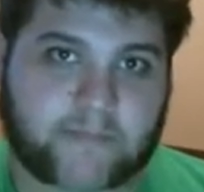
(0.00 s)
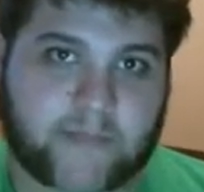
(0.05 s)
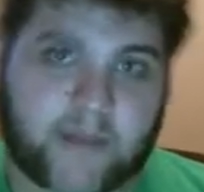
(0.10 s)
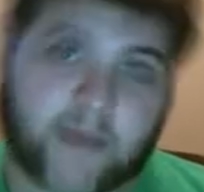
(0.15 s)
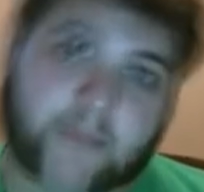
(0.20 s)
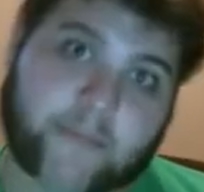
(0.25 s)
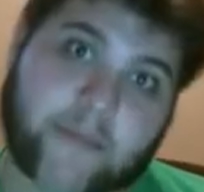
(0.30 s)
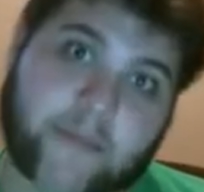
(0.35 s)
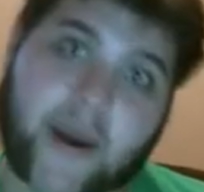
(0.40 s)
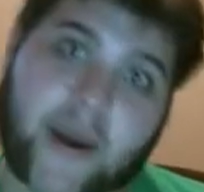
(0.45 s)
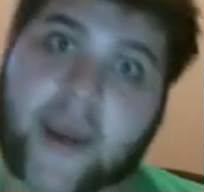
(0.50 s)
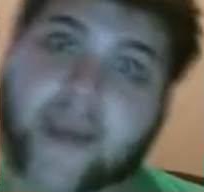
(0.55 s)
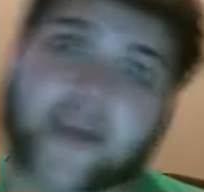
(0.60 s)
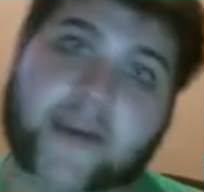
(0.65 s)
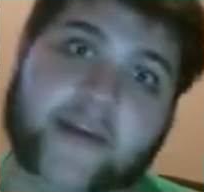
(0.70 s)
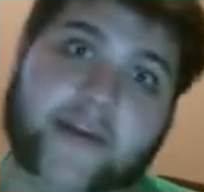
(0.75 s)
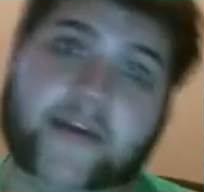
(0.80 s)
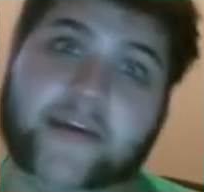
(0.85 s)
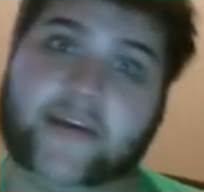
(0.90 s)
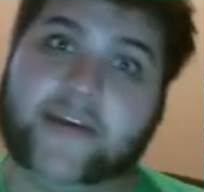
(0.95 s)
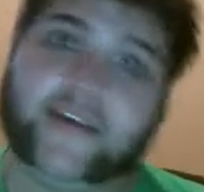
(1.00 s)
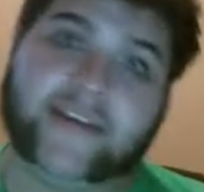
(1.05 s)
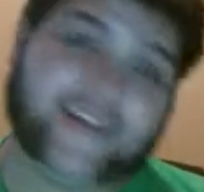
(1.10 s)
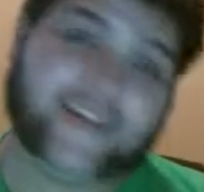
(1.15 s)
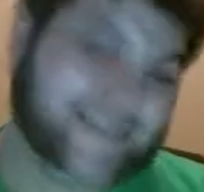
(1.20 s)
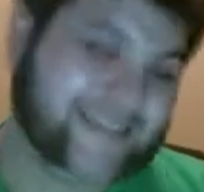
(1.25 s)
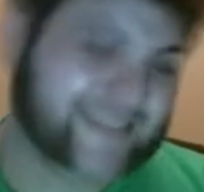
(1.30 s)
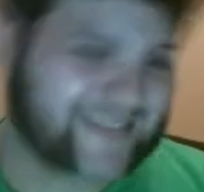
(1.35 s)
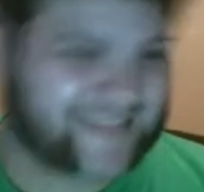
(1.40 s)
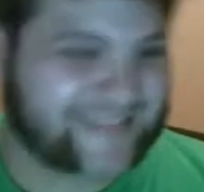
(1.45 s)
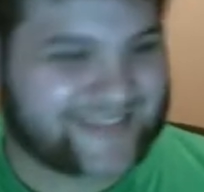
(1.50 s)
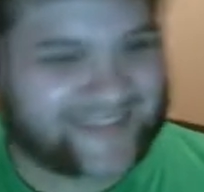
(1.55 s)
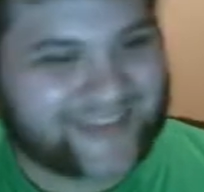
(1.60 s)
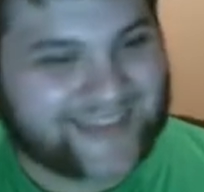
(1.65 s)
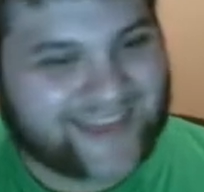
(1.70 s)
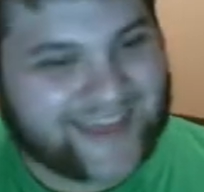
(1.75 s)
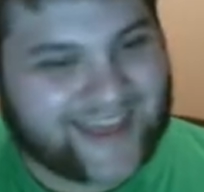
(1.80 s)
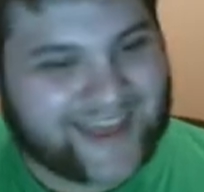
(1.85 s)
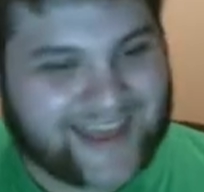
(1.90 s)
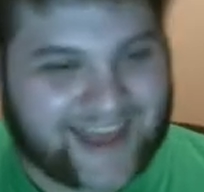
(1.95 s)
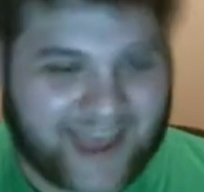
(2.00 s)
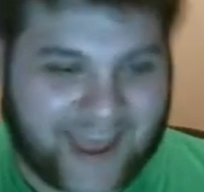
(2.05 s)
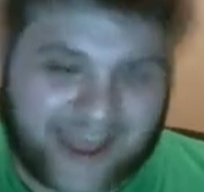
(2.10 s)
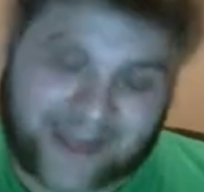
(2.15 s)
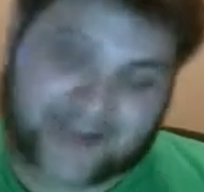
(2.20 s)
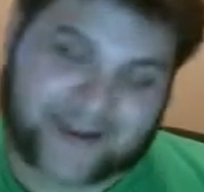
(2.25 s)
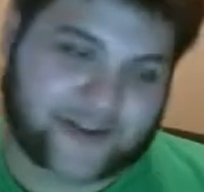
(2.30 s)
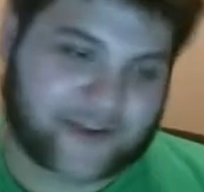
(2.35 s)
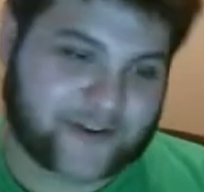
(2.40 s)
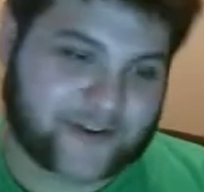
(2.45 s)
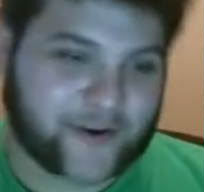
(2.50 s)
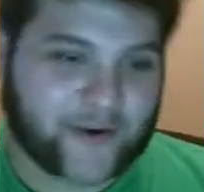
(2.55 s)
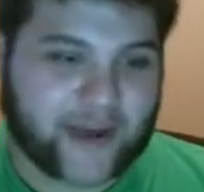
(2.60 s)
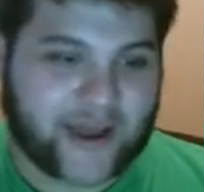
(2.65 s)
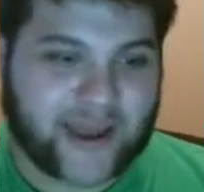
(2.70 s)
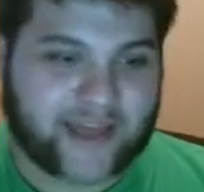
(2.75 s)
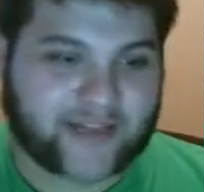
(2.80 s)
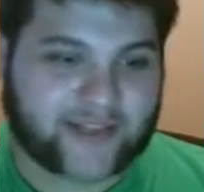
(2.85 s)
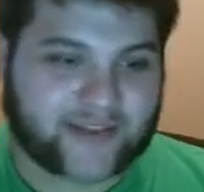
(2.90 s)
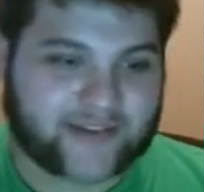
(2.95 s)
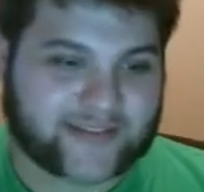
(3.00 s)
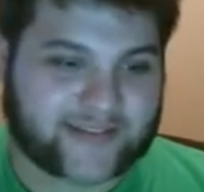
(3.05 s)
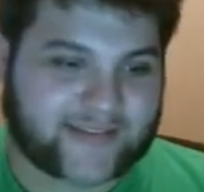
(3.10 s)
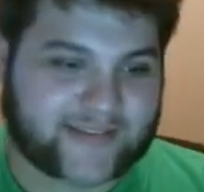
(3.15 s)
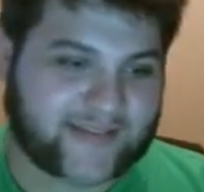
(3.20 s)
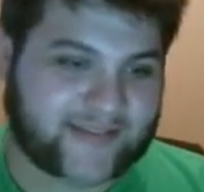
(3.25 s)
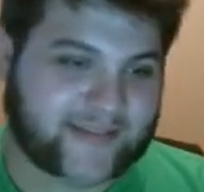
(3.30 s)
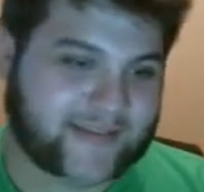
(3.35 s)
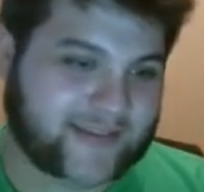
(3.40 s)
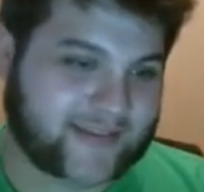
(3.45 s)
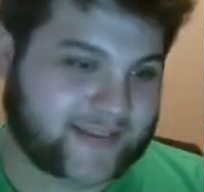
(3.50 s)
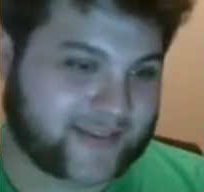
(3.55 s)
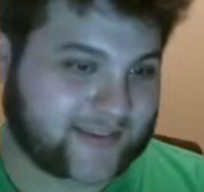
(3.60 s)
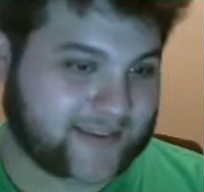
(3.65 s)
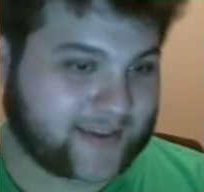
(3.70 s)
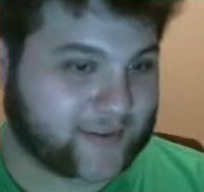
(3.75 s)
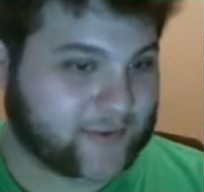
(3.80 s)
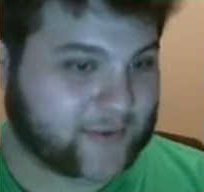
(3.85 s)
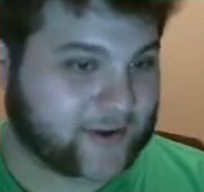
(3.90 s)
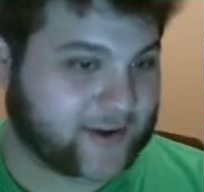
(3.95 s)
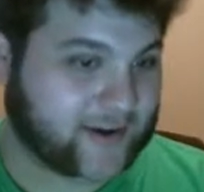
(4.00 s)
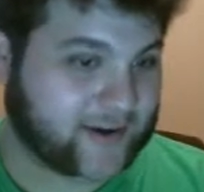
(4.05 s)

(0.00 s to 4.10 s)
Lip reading: Bye. I don't know why I looked somewhere.